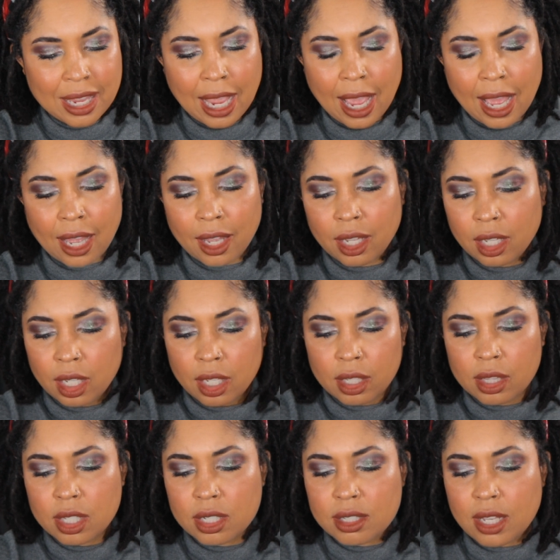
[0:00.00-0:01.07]
yeah.
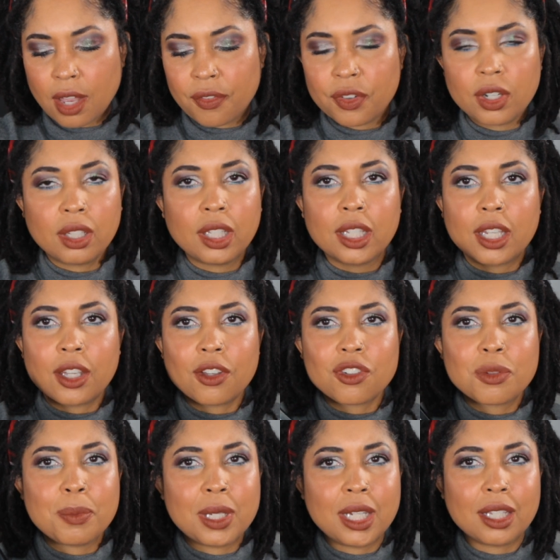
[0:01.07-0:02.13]
This definitely
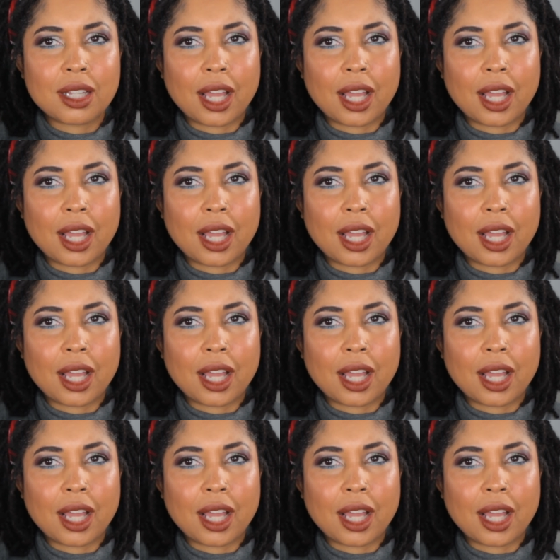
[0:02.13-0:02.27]
gives me